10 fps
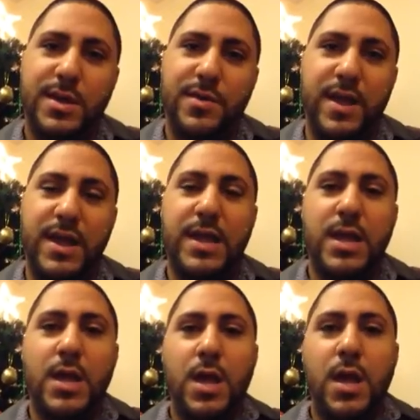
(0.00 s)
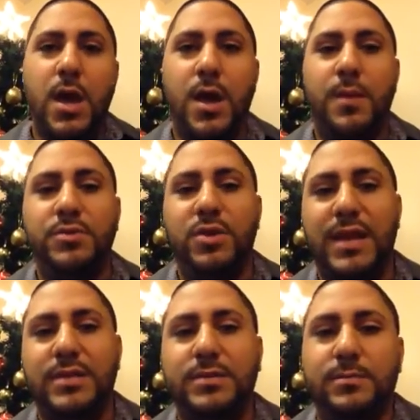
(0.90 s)
All right. So
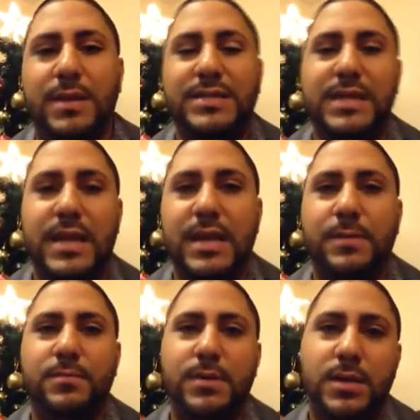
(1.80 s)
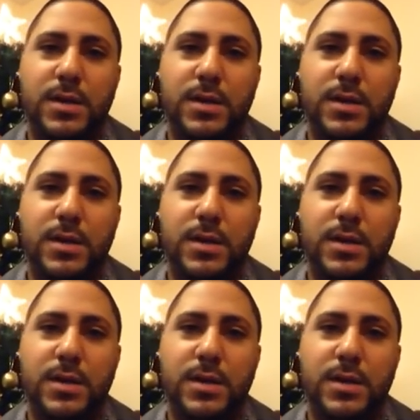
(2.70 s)
that's my time.